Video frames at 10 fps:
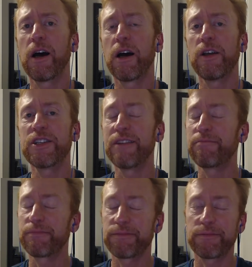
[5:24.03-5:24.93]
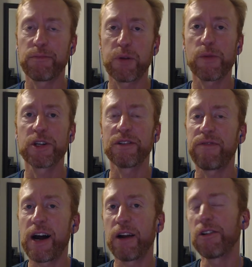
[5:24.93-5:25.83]
is in pretty much a
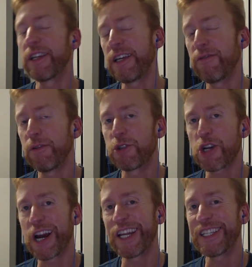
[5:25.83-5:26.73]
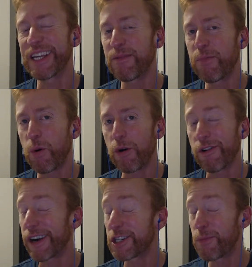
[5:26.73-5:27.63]
vile and evil Chinese import
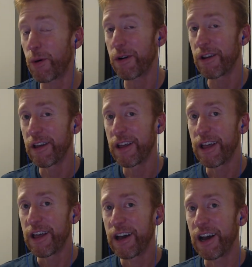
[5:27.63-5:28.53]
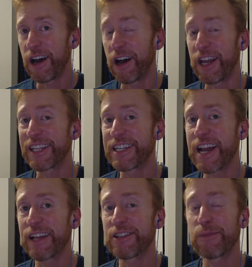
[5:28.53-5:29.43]
or export. And it's
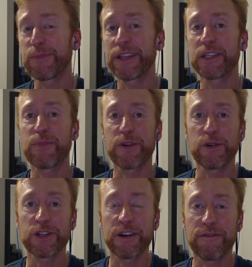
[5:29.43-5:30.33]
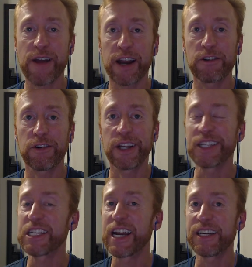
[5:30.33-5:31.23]
not something that's produced in a factory.
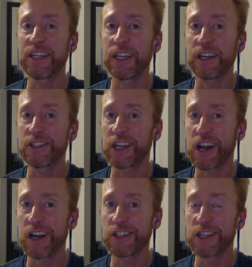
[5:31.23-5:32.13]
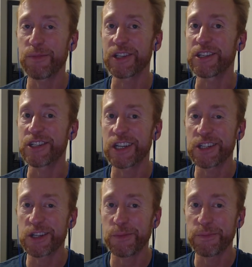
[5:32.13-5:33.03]
It's an idea, it's a concept, it's a
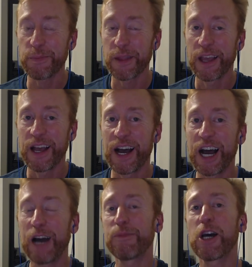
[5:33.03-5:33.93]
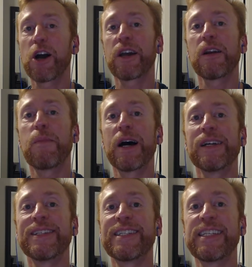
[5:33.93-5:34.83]
system. I'm talking about
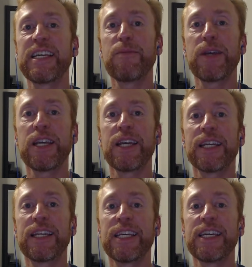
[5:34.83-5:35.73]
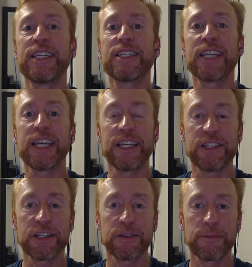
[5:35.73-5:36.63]
CBDCs,
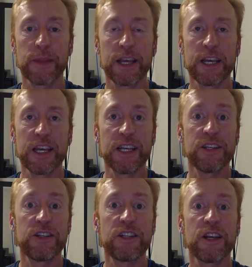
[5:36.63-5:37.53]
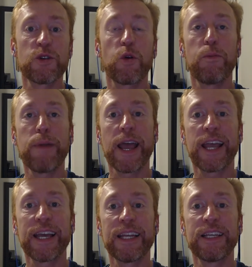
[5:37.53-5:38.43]
Central Bank
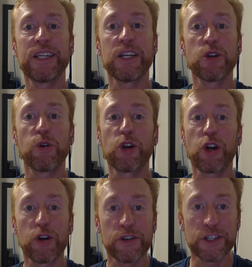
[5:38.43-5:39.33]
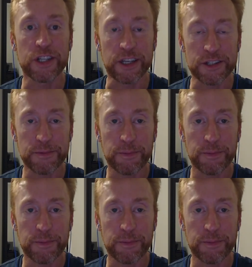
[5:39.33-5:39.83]
Digital Currencies.